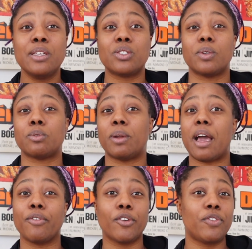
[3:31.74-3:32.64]
So it's
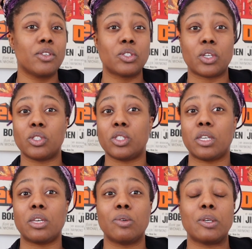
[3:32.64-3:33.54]
whatever feels good to
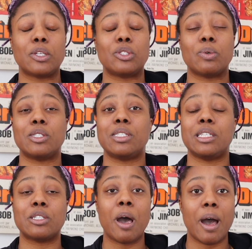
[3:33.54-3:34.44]
you. You can do a
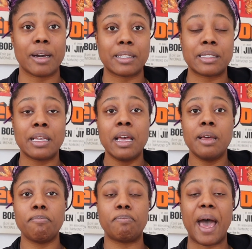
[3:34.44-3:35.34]
detox
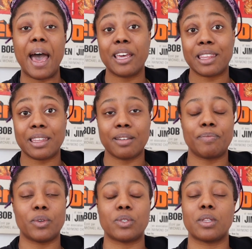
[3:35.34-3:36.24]
bath.
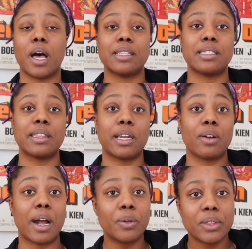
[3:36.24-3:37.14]
There's lots that
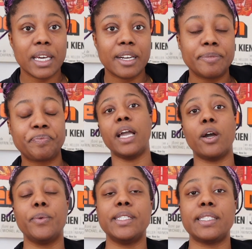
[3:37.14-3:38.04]
are out there. I
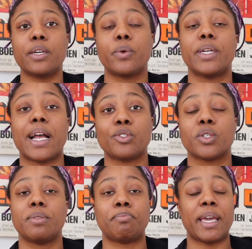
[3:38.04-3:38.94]
always say go
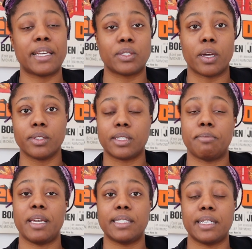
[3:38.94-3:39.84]
natural, and pink salt's
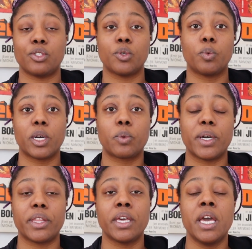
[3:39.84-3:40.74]
amazing to work
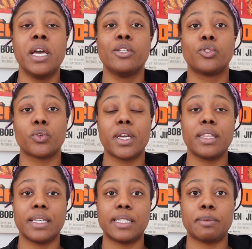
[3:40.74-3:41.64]
with during
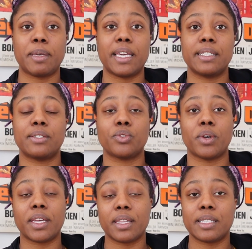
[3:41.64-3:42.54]
this space,
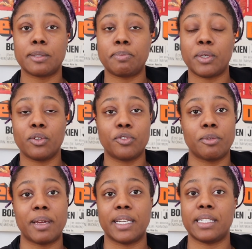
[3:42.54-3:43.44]
during this beautiful
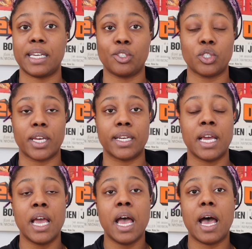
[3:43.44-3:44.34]
meditation.
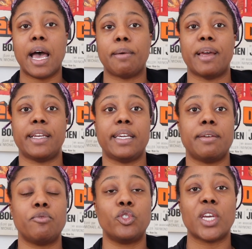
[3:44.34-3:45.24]

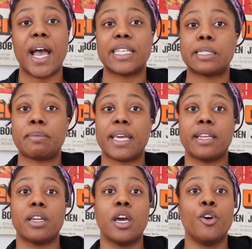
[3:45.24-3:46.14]
Any
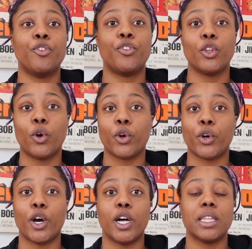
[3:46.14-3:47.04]
jasmine,
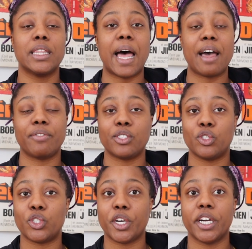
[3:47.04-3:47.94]
floral,
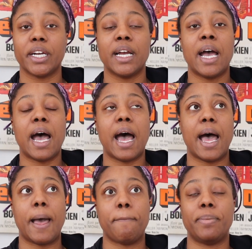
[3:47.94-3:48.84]
lavender,
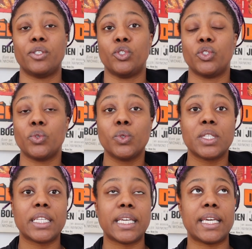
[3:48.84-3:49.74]

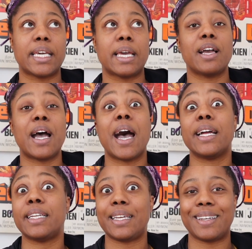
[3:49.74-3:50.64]
patchouli,
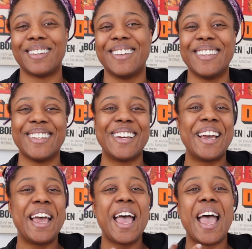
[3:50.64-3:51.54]
honey,
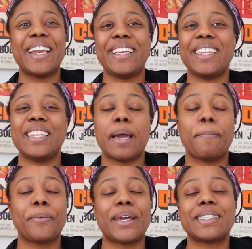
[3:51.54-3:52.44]
anything
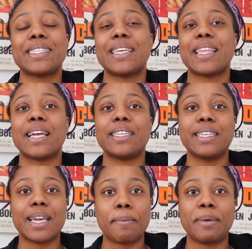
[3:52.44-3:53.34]
that brings in that
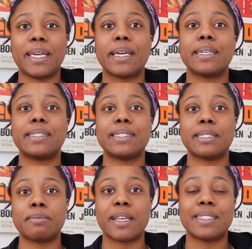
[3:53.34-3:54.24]
yummy
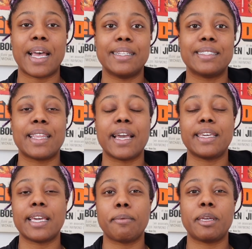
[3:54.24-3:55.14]
scent,
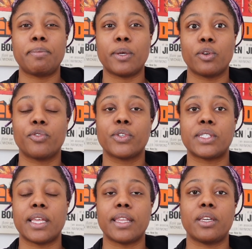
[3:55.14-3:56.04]
that yummy, beautiful
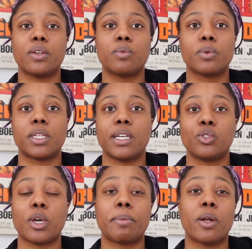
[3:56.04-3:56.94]
scent that you can really
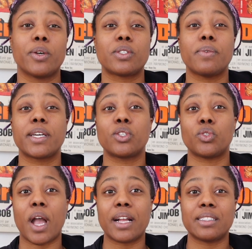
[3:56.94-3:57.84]
enjoy, but also
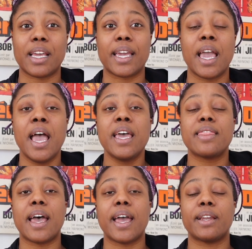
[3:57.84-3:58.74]
extracting
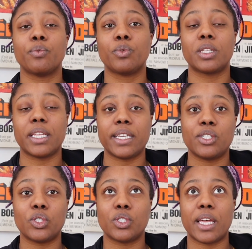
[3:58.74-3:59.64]
that
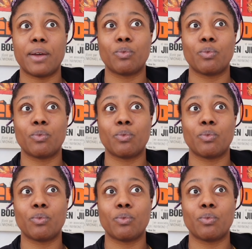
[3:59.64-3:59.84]
release of